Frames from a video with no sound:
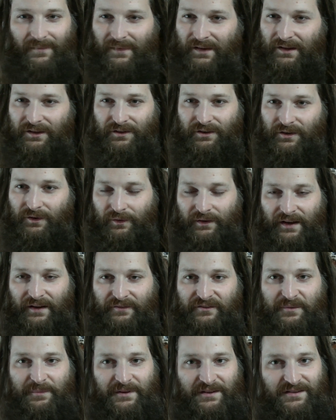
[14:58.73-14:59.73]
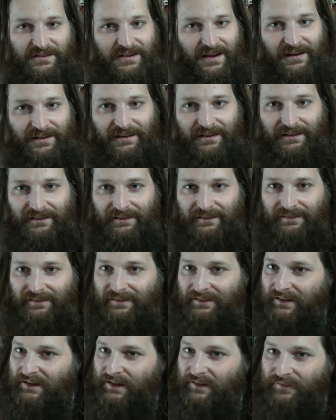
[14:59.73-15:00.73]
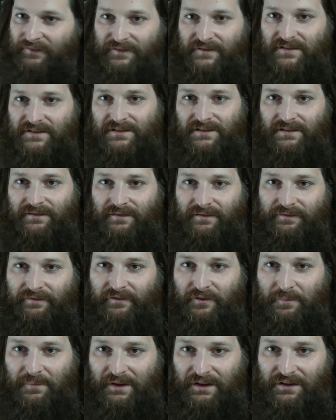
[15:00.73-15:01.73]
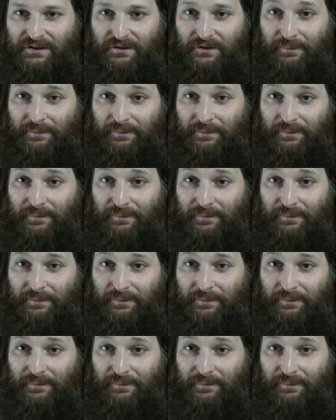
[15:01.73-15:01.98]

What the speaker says: You don't have to be sending gifts for me to